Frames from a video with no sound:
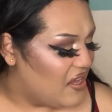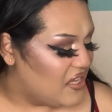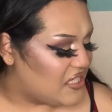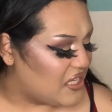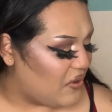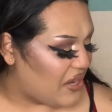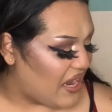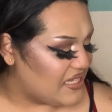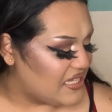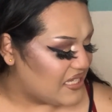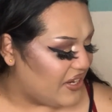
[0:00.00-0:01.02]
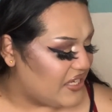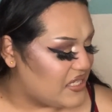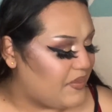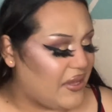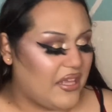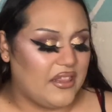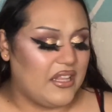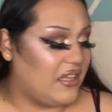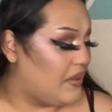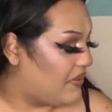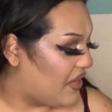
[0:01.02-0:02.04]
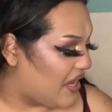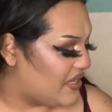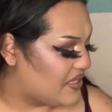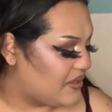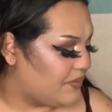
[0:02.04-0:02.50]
So next is going to be the lip kits.